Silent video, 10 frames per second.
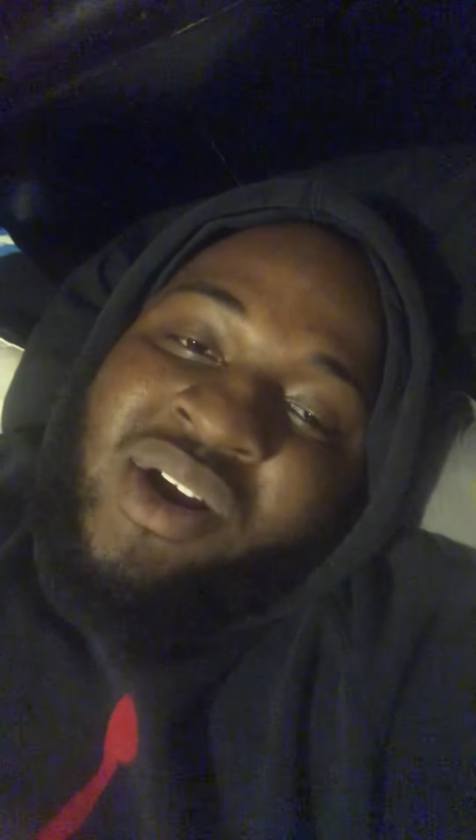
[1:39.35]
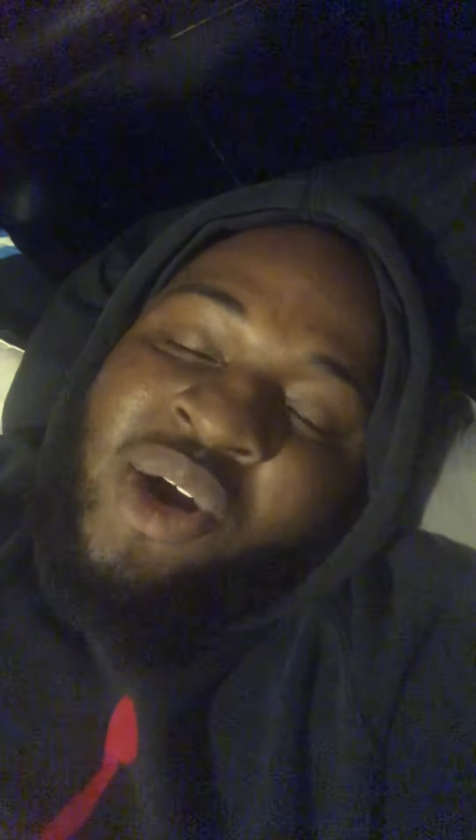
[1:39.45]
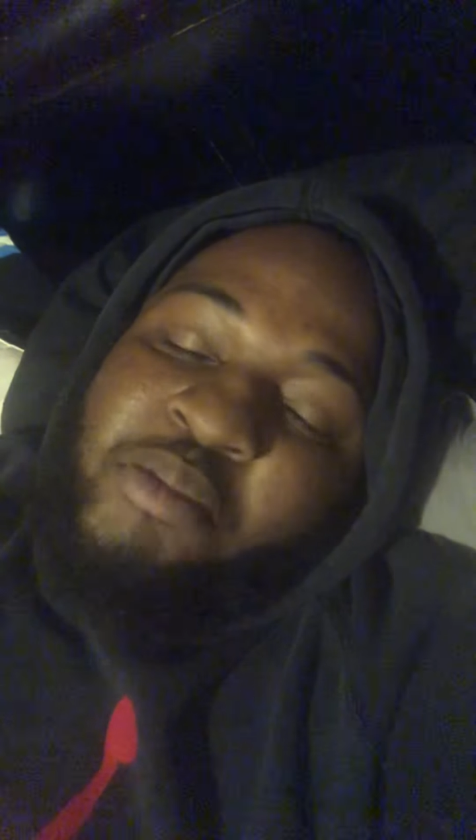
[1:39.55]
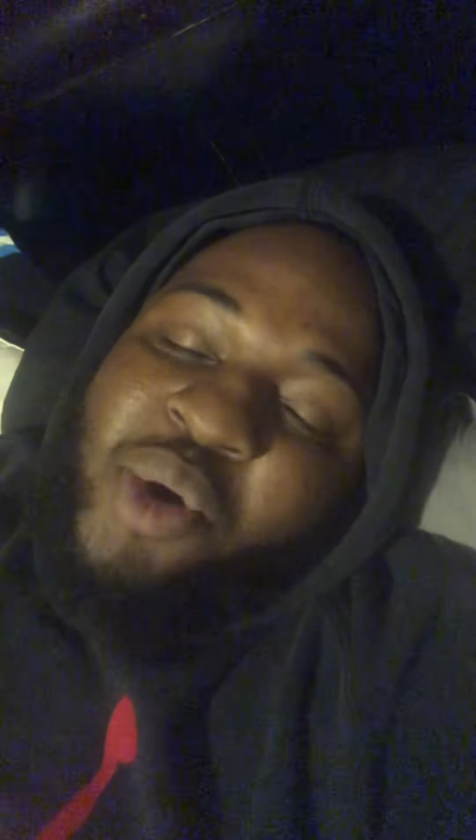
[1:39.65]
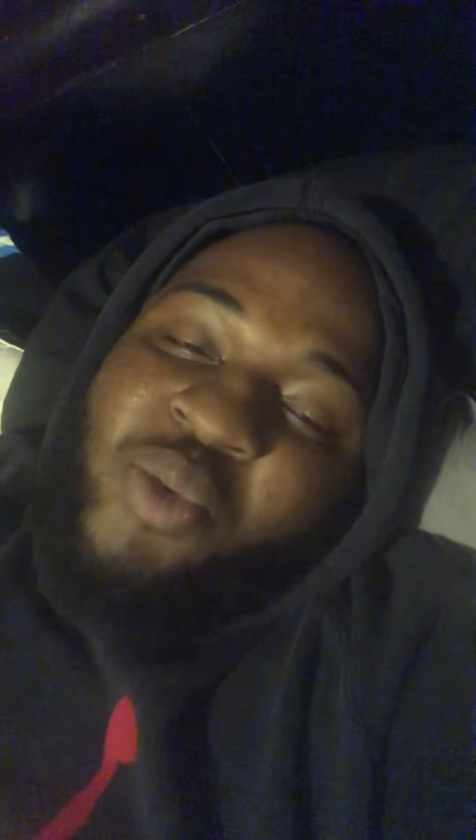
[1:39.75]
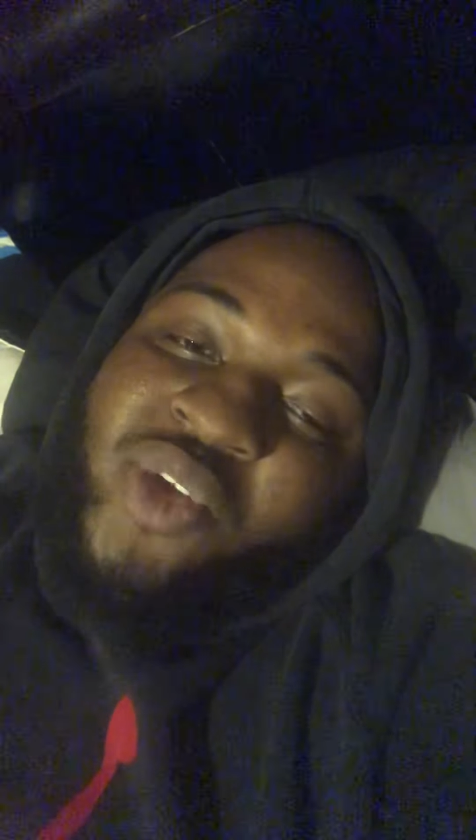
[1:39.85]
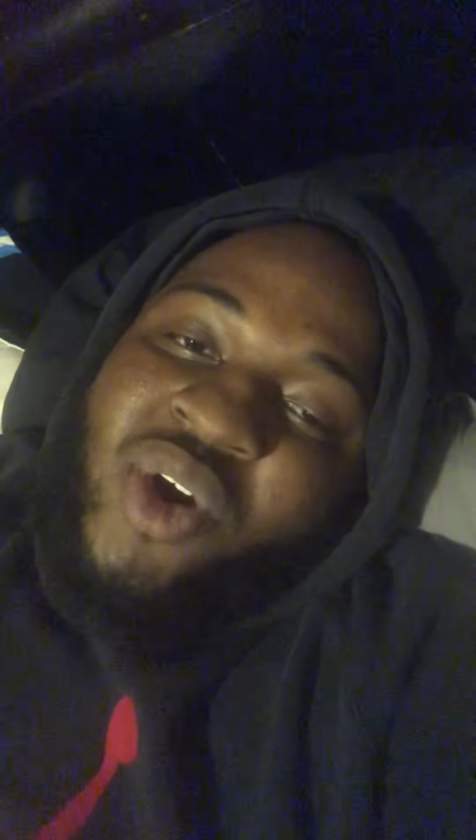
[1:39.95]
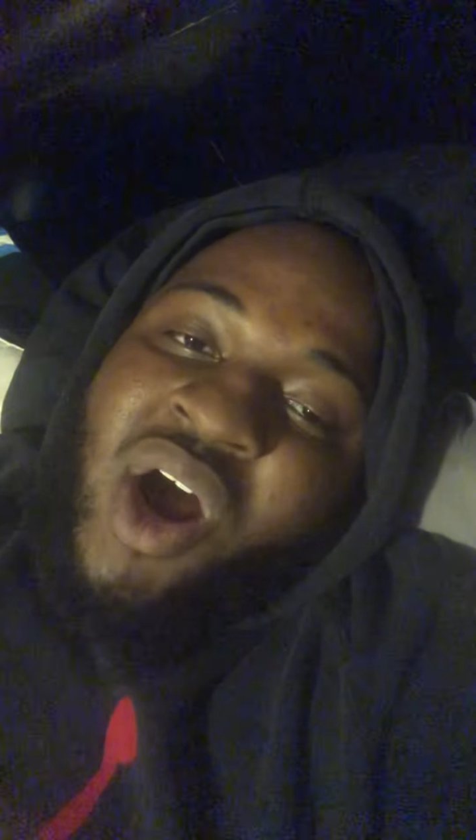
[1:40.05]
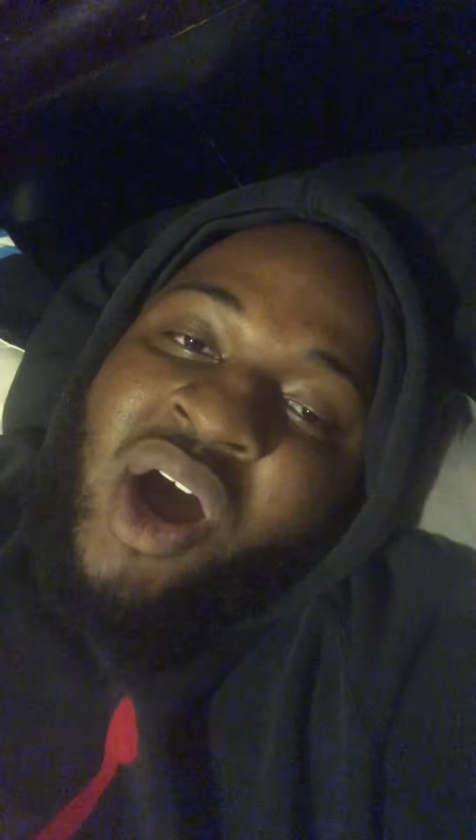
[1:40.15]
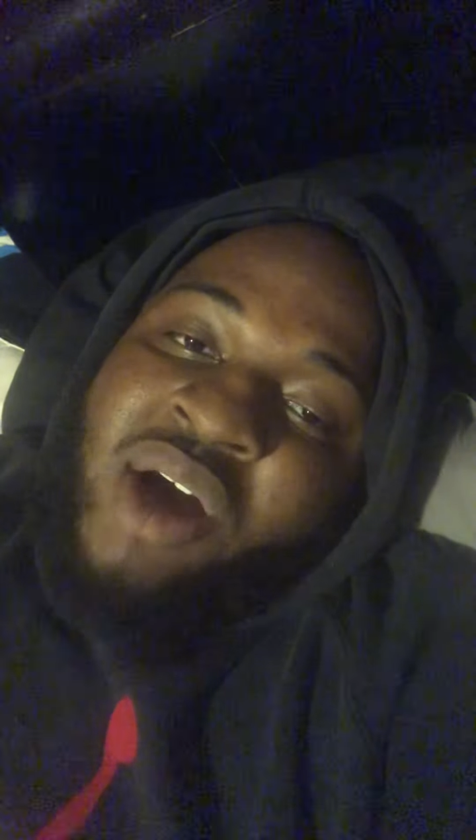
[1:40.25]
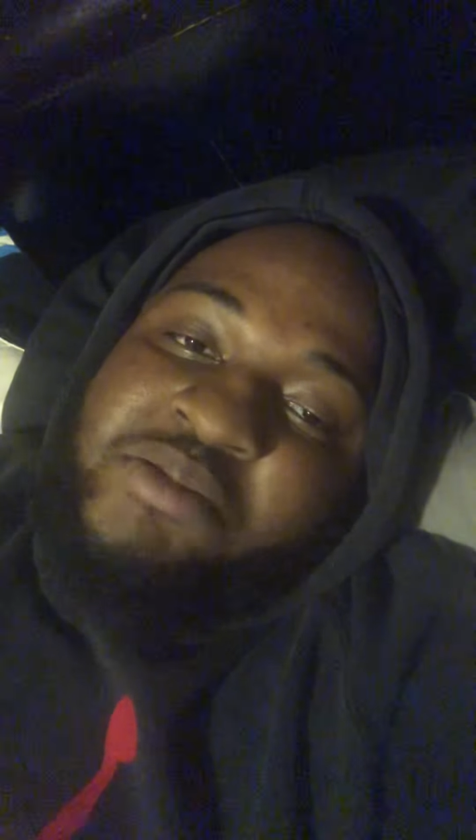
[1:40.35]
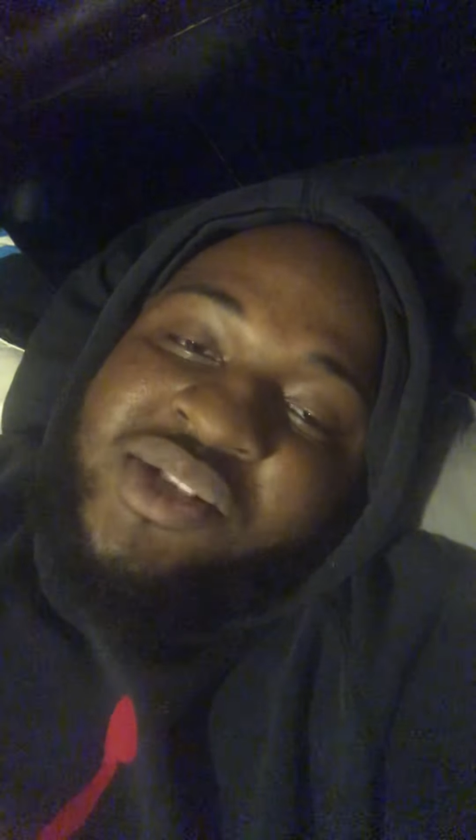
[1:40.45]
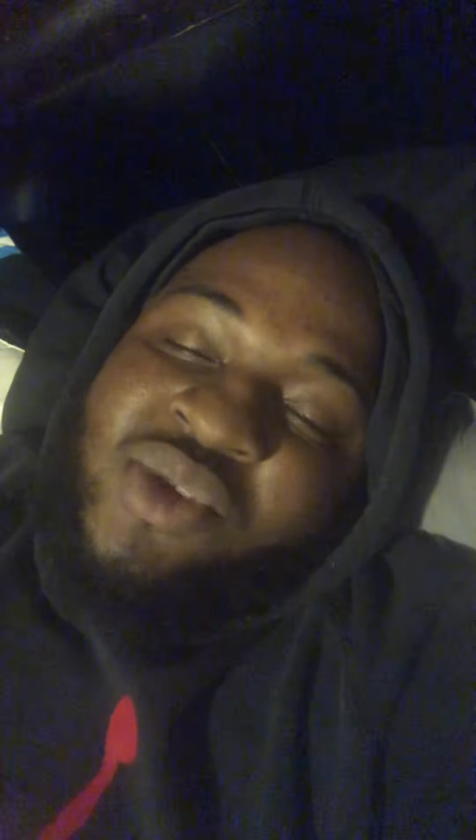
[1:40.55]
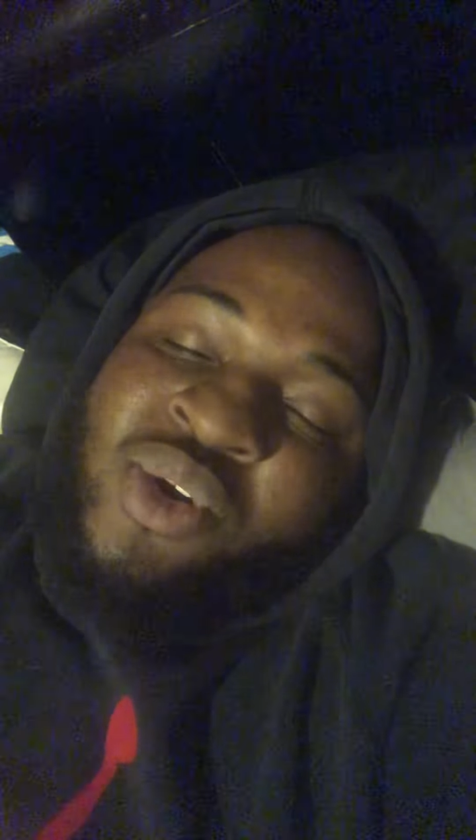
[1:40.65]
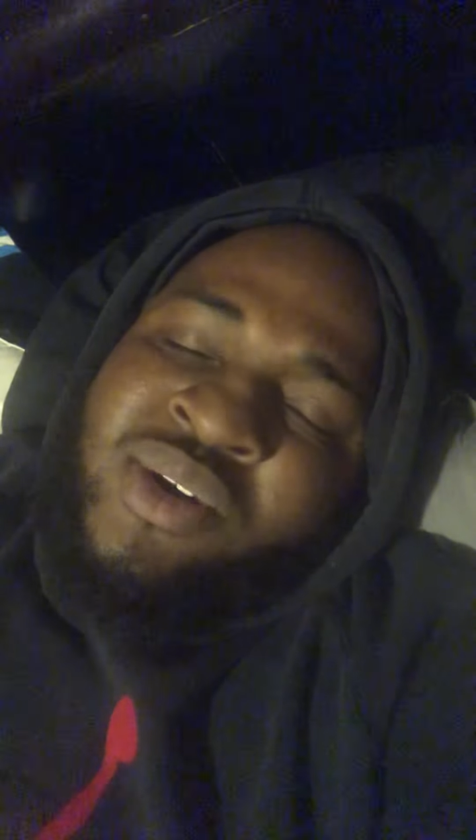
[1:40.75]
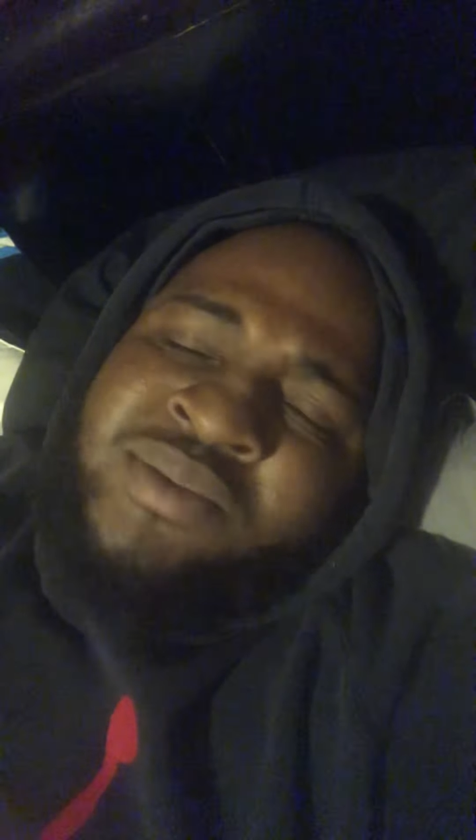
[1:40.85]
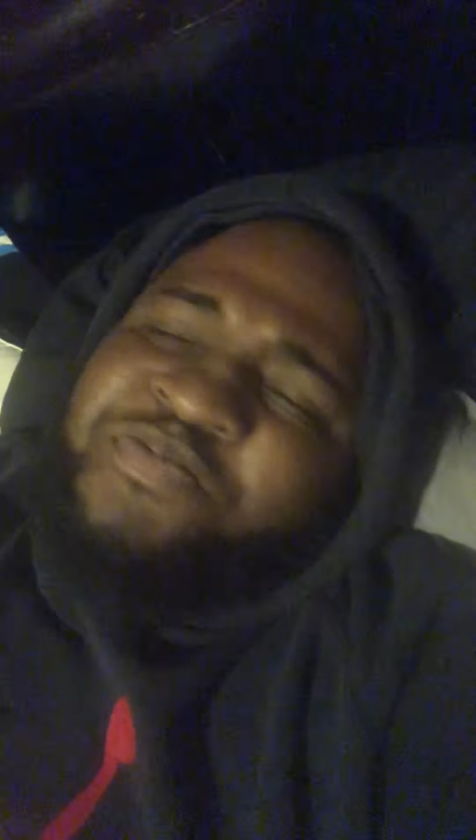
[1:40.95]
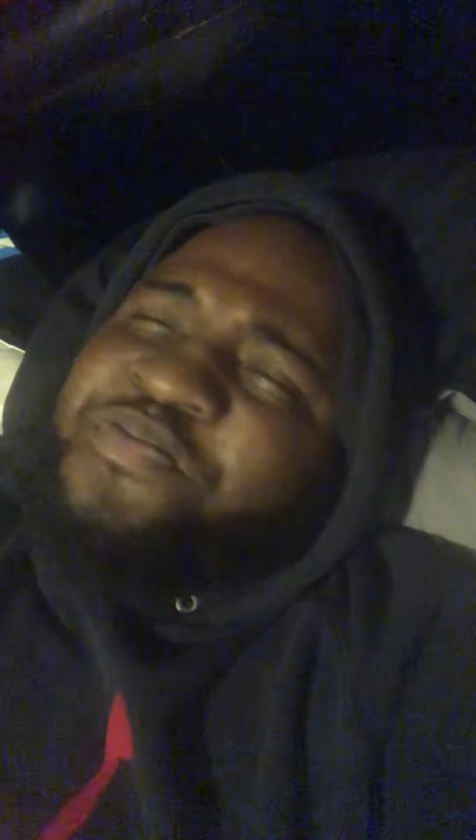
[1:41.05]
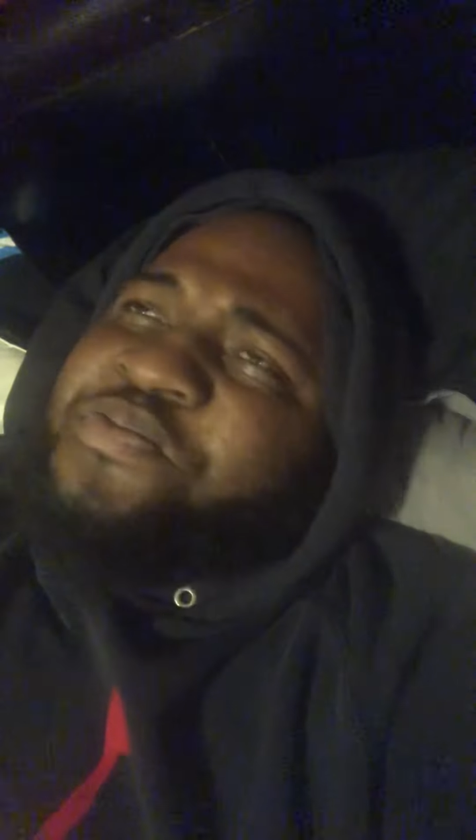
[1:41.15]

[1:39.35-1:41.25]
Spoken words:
up on their ops or